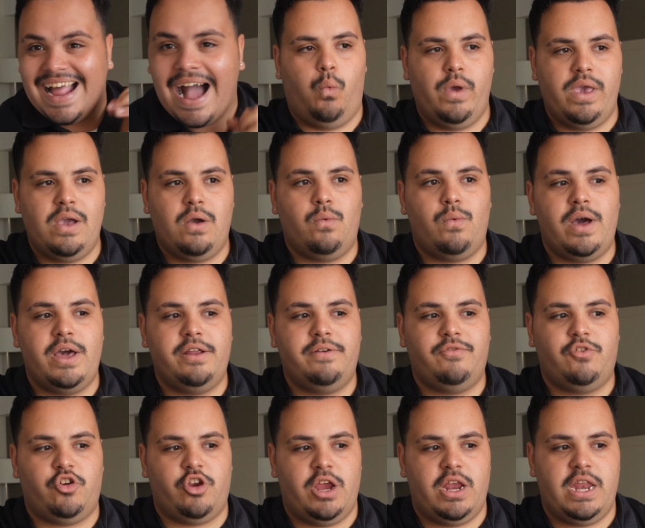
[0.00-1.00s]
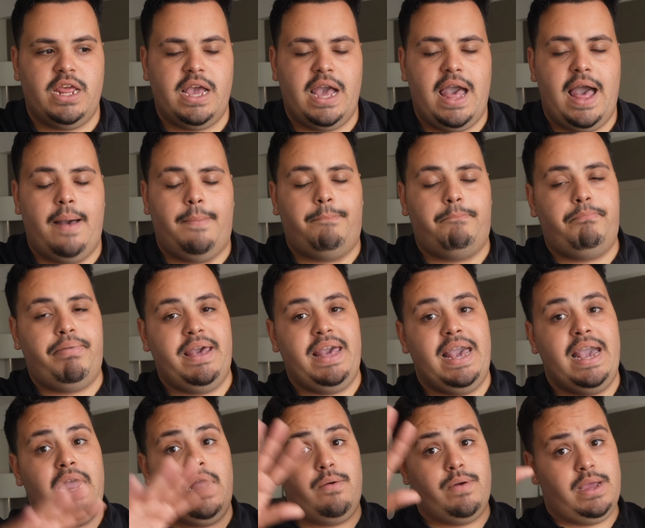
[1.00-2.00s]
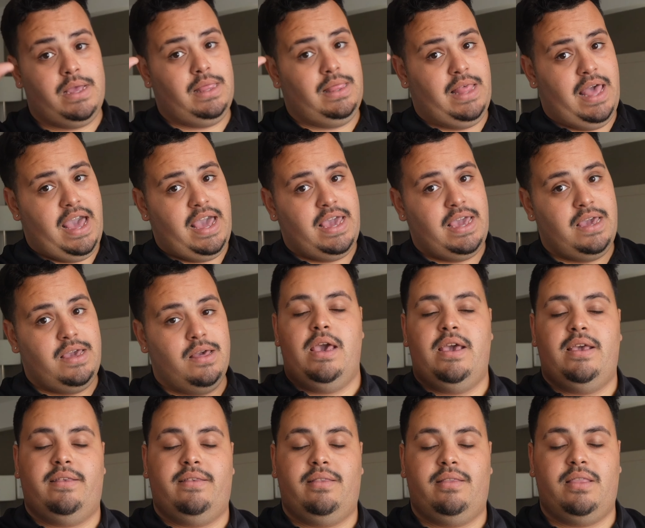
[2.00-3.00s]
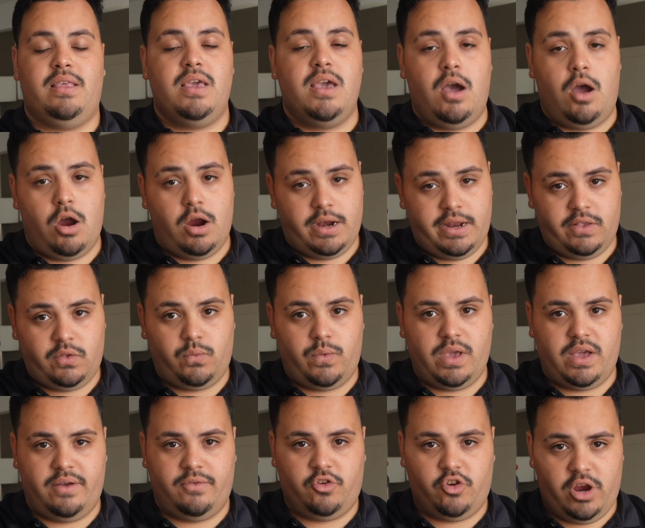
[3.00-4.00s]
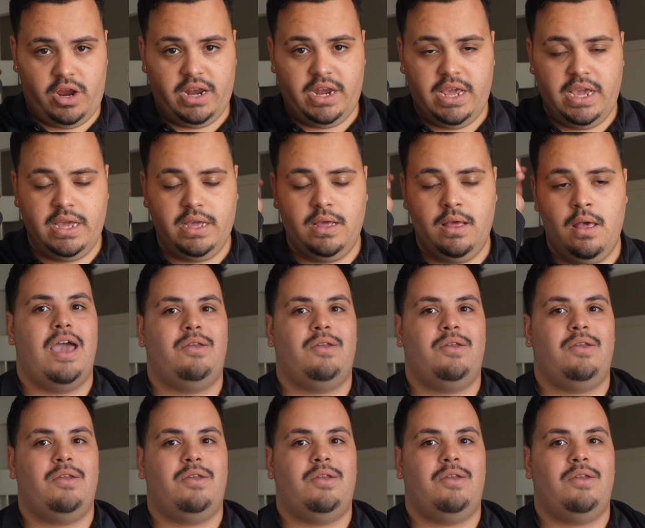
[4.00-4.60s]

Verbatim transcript: Week one of training apparently is the hardest week of training,